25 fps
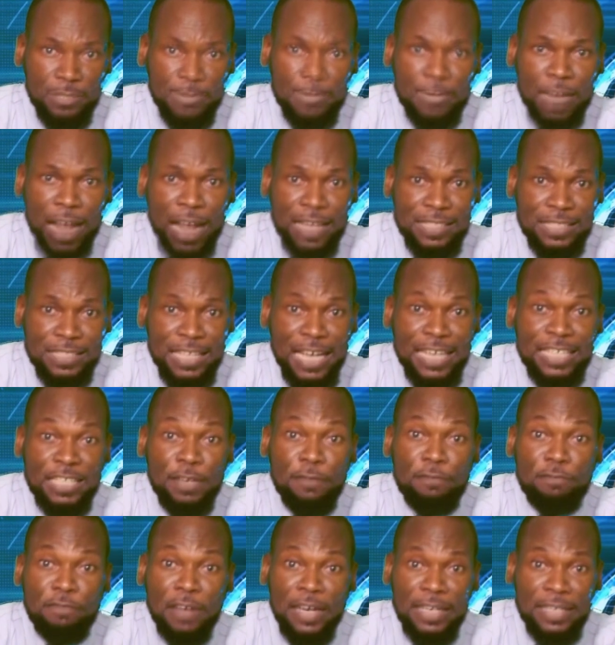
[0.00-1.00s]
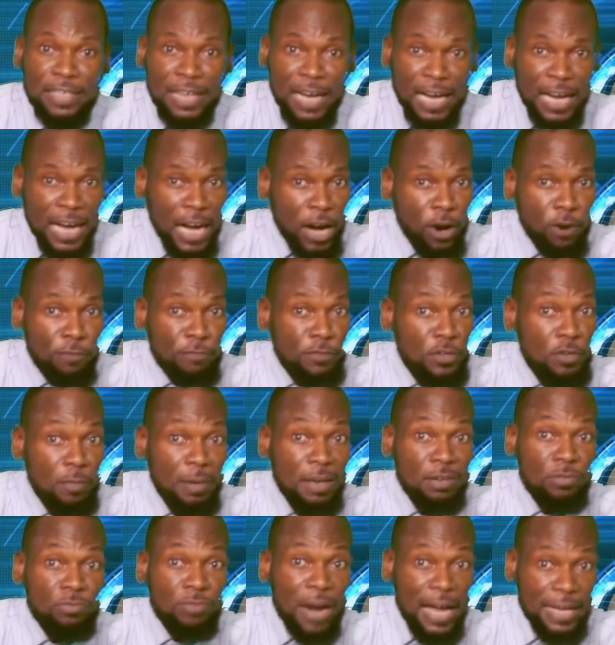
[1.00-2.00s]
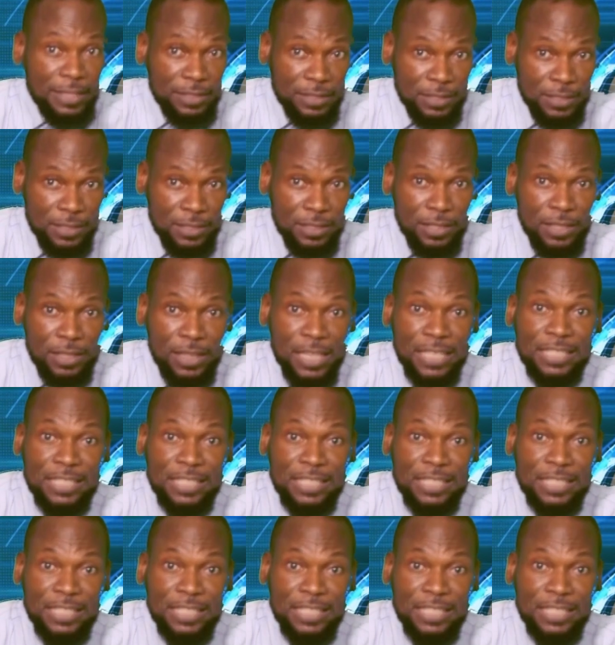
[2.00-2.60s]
And as a defender of human rights,